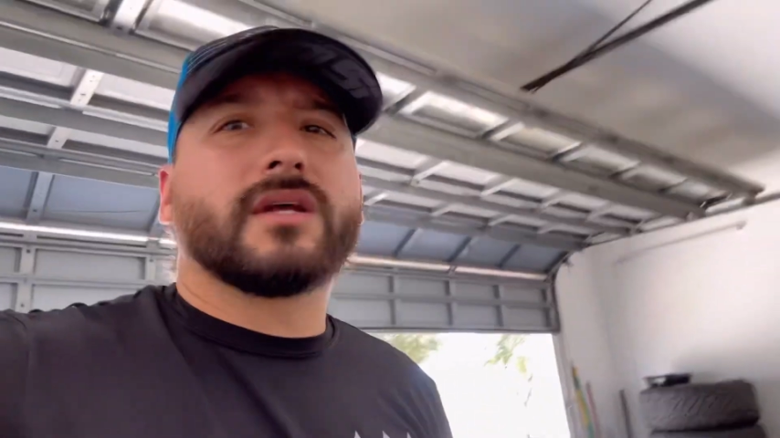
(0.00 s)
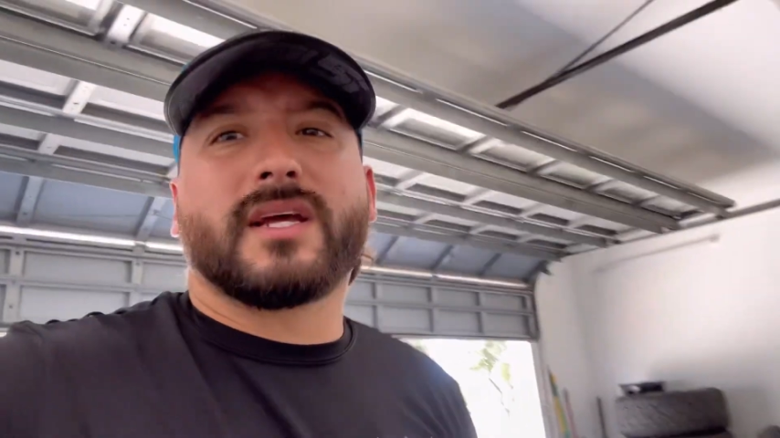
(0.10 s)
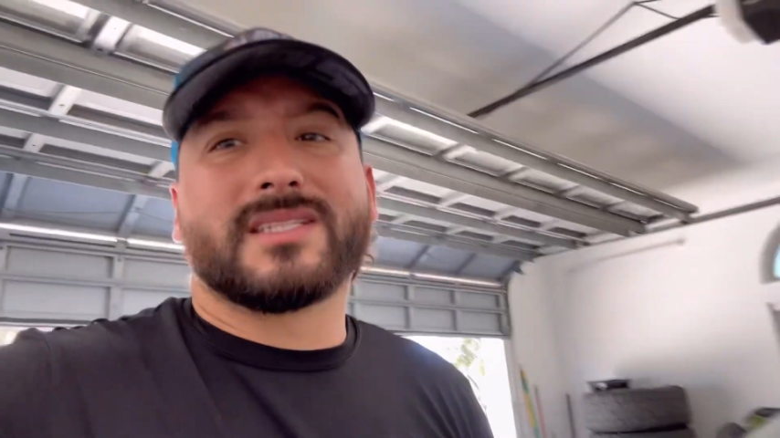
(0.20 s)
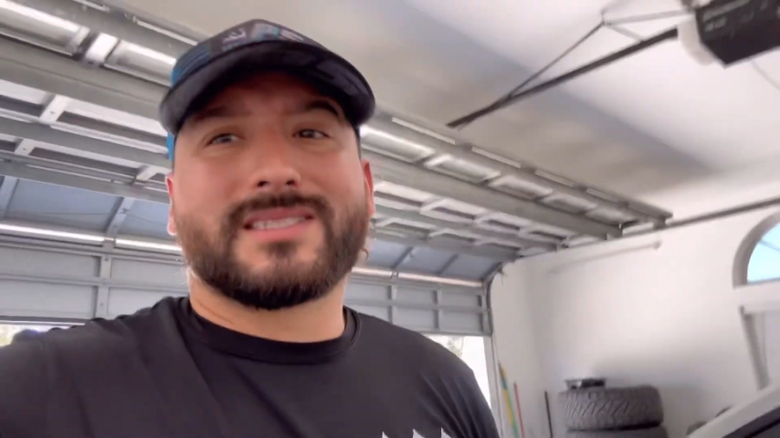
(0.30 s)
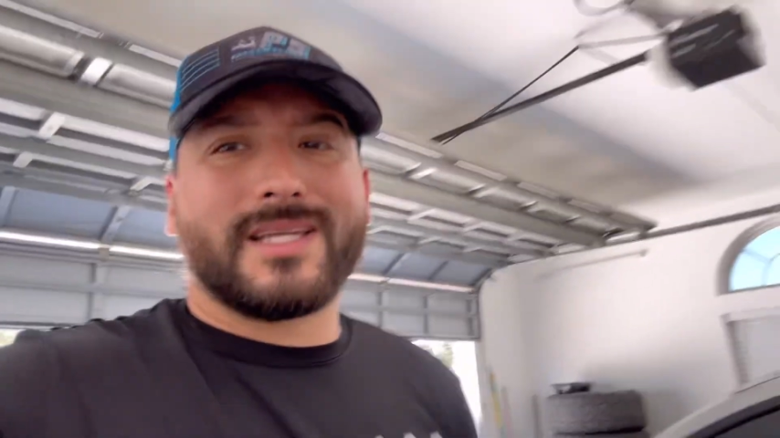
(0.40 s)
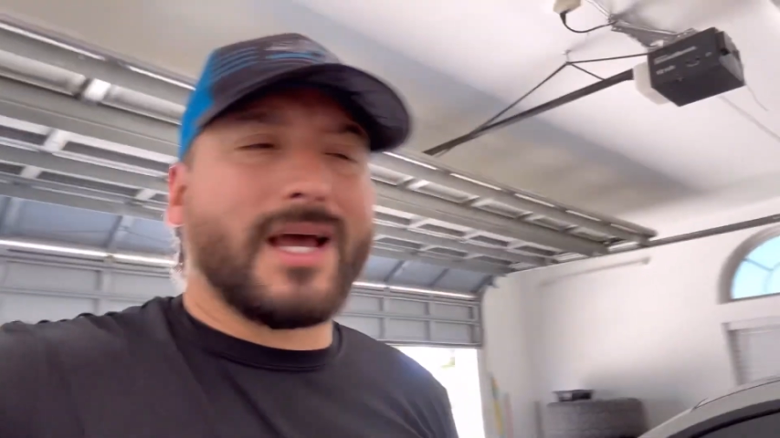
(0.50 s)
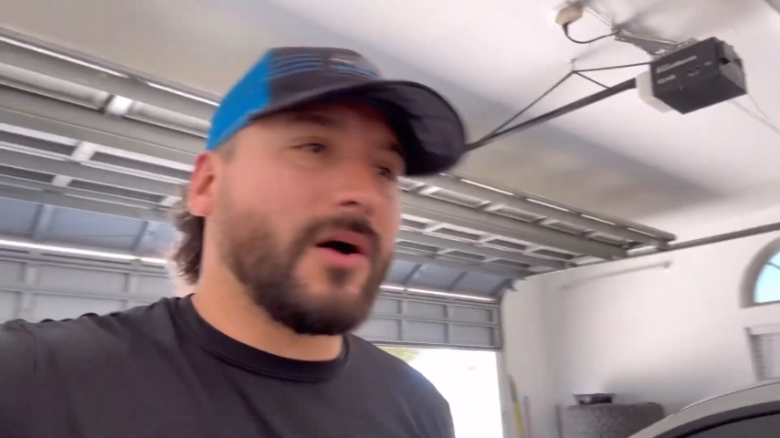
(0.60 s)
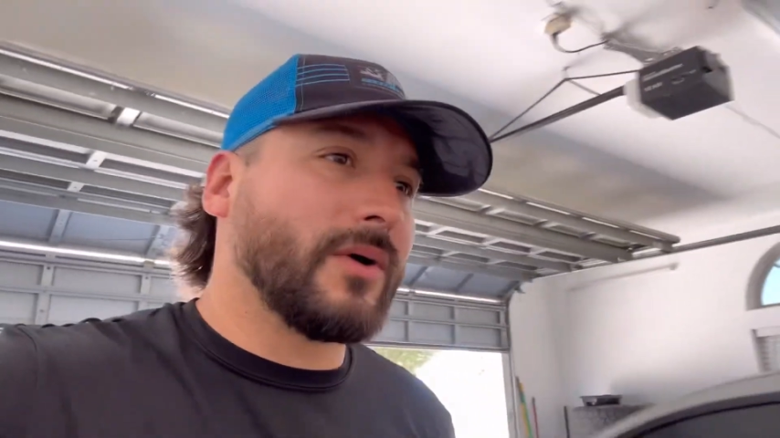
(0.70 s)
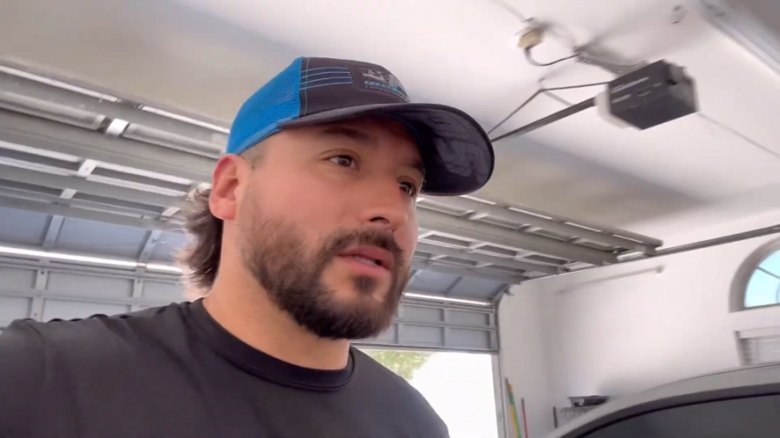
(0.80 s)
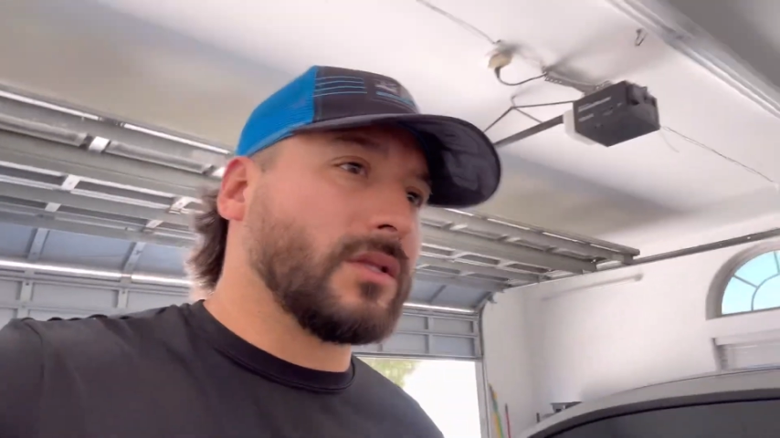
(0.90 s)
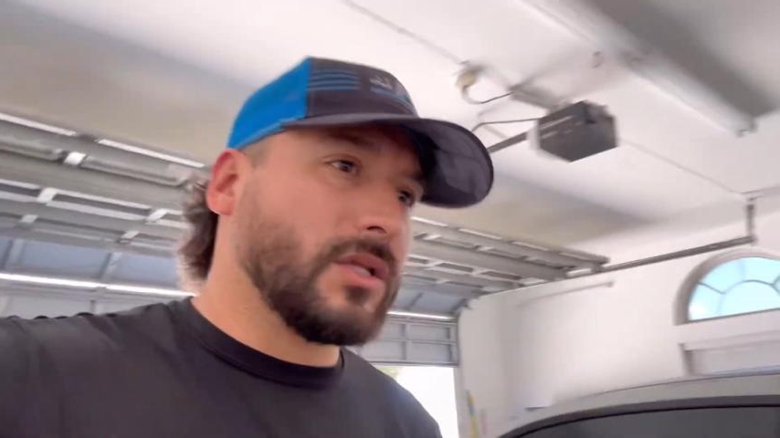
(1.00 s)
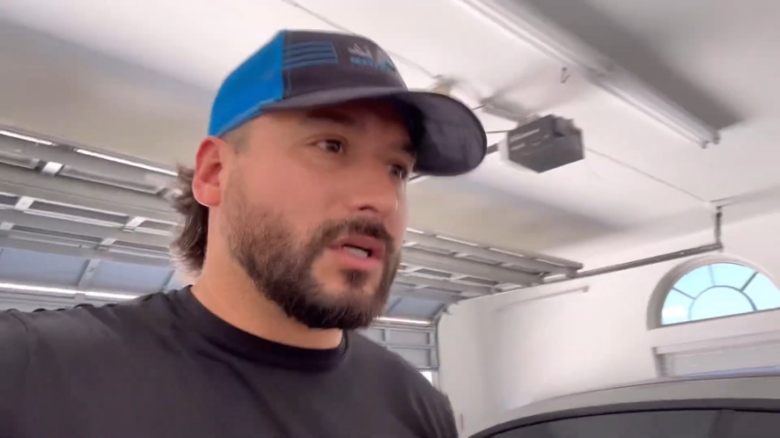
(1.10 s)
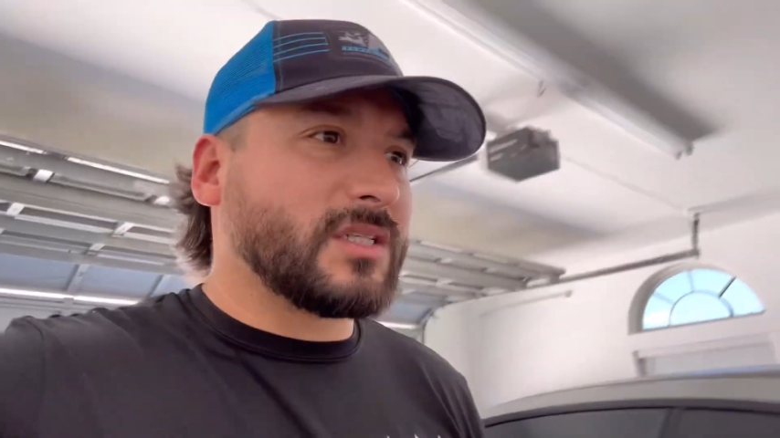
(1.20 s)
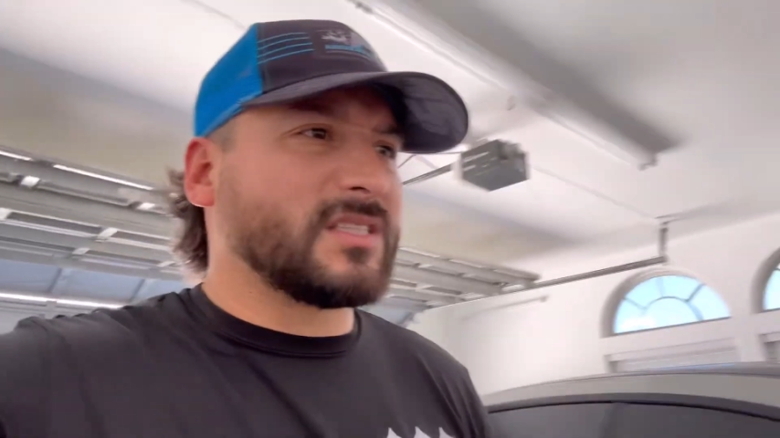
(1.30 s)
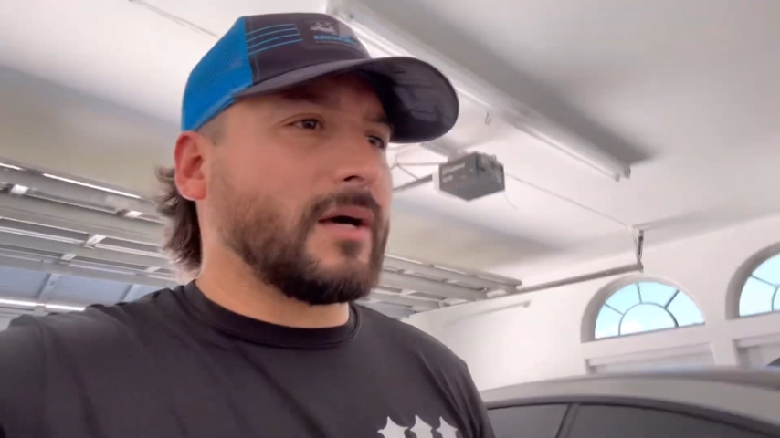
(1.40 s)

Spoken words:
and see how it looks.